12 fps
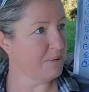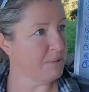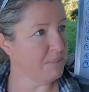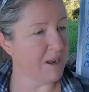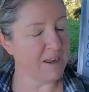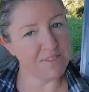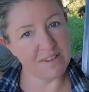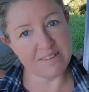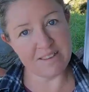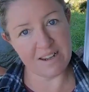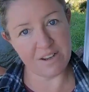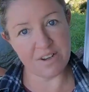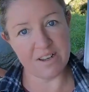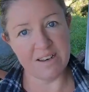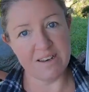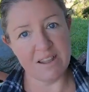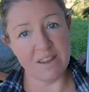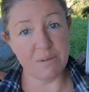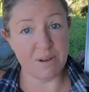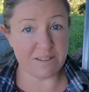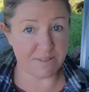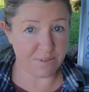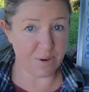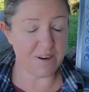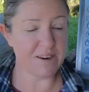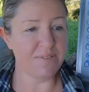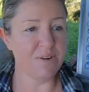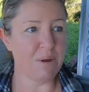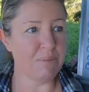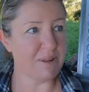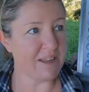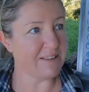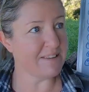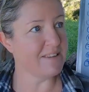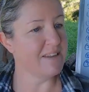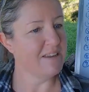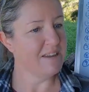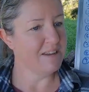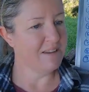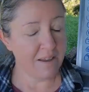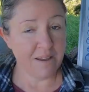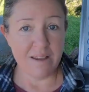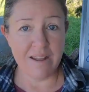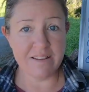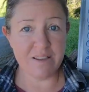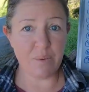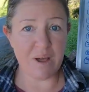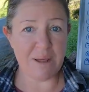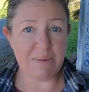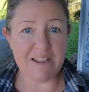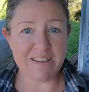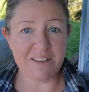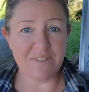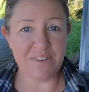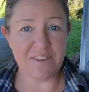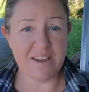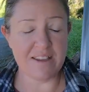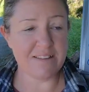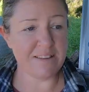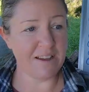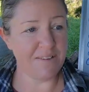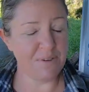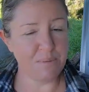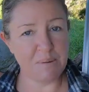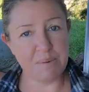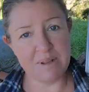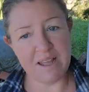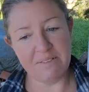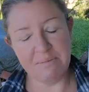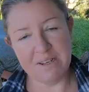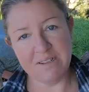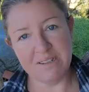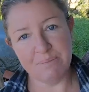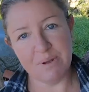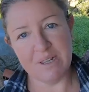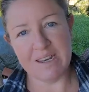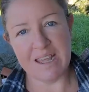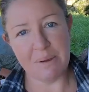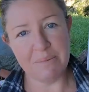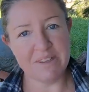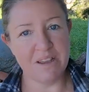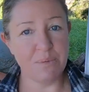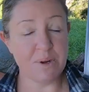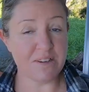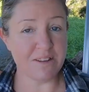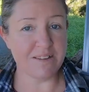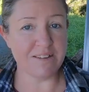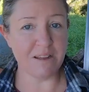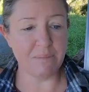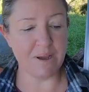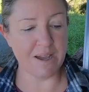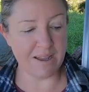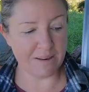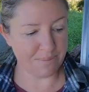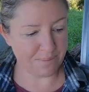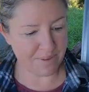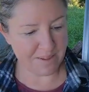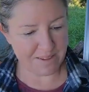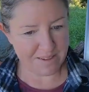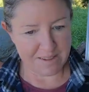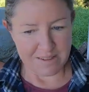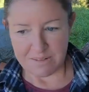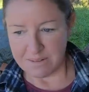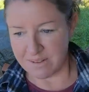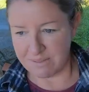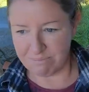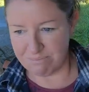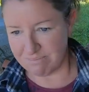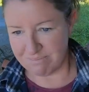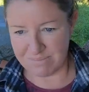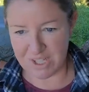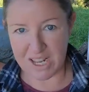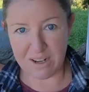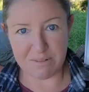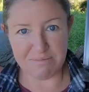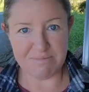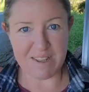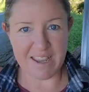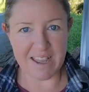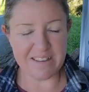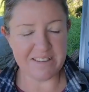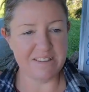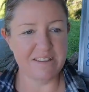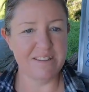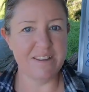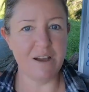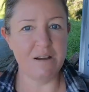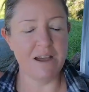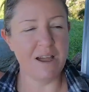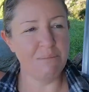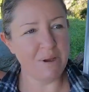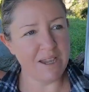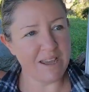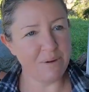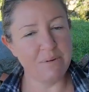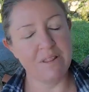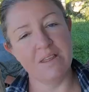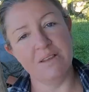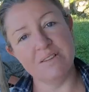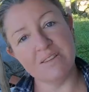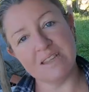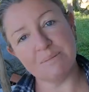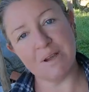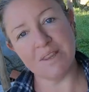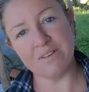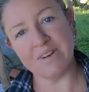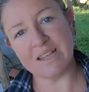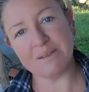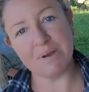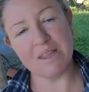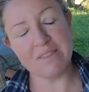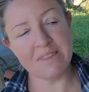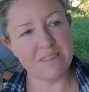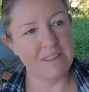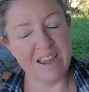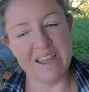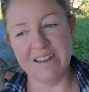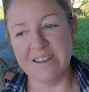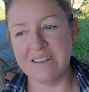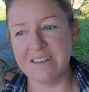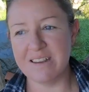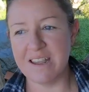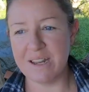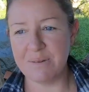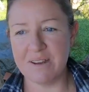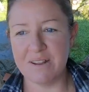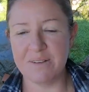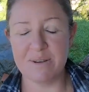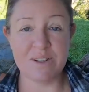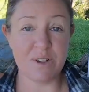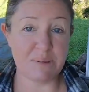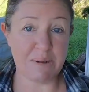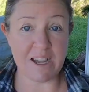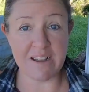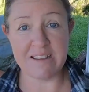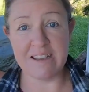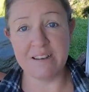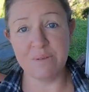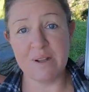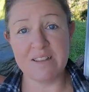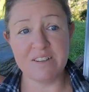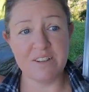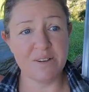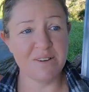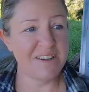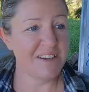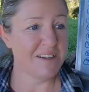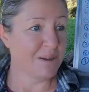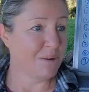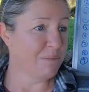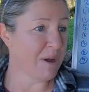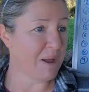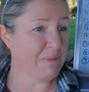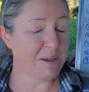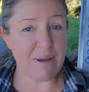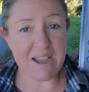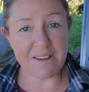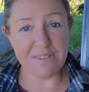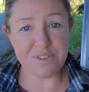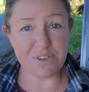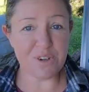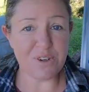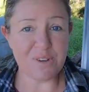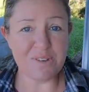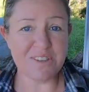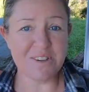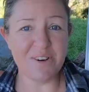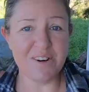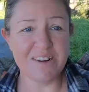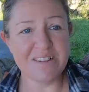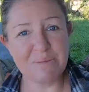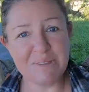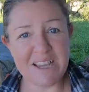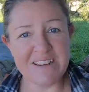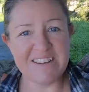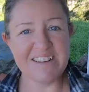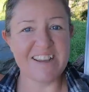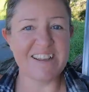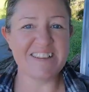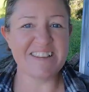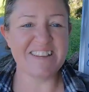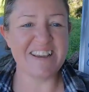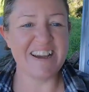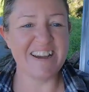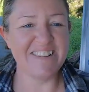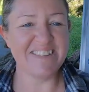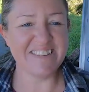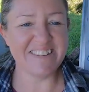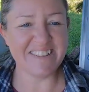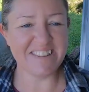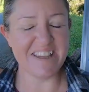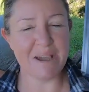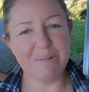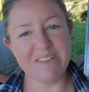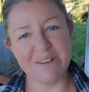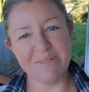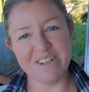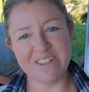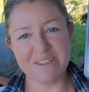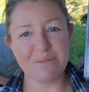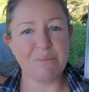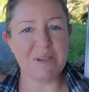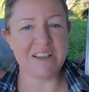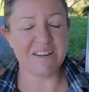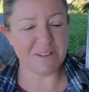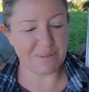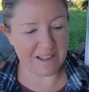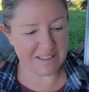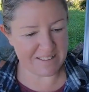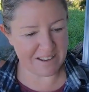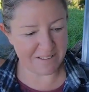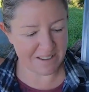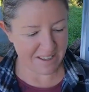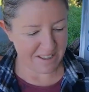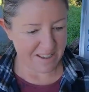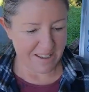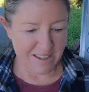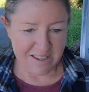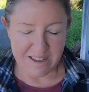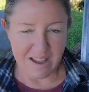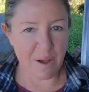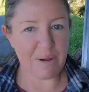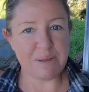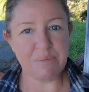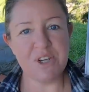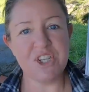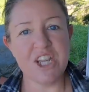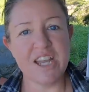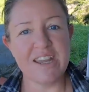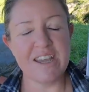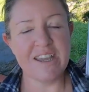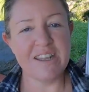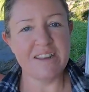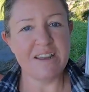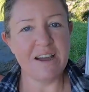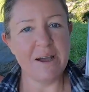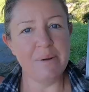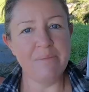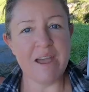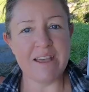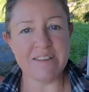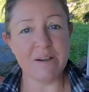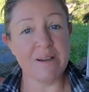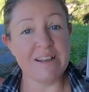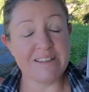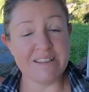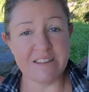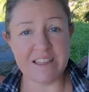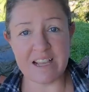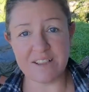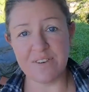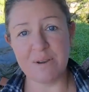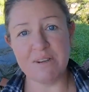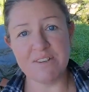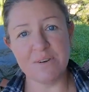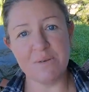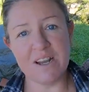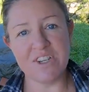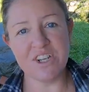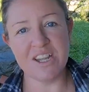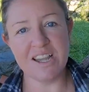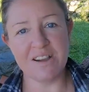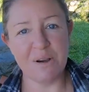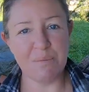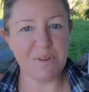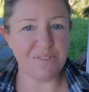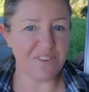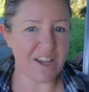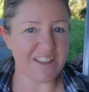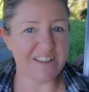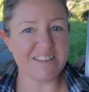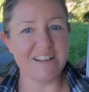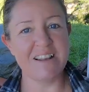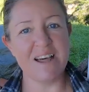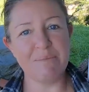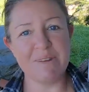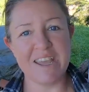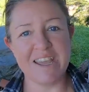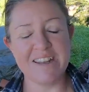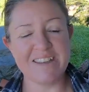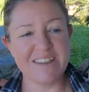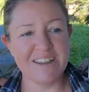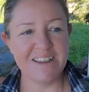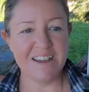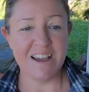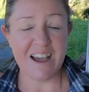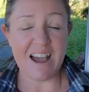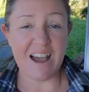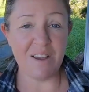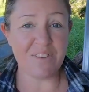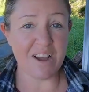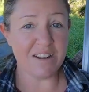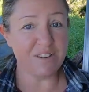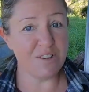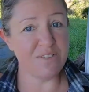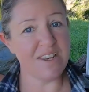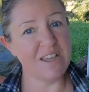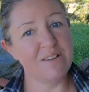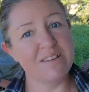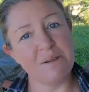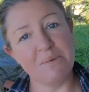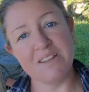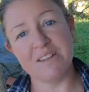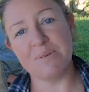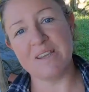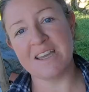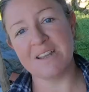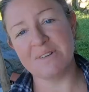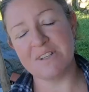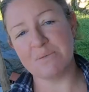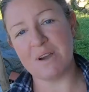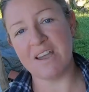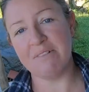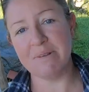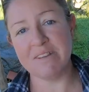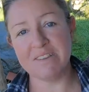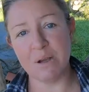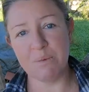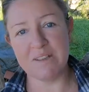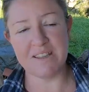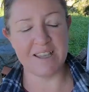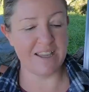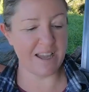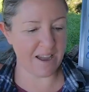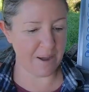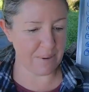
maybe buying things that I couldn't otherwise afford for my place. And so while I'm asking for things, a few people have mentioned putting an Amazon wish list on my channel, I guess. So I might have one of those this month or next month, and anyone who enjoys my content and wants to buy me a pack of screws or some sanding discs, the Amazon wish list will be there as well. So always appreciated. As always, thanks very much for watching. I hope you've liked this little update. I've got 2 videos coming this weekend, which is why I've been so busy.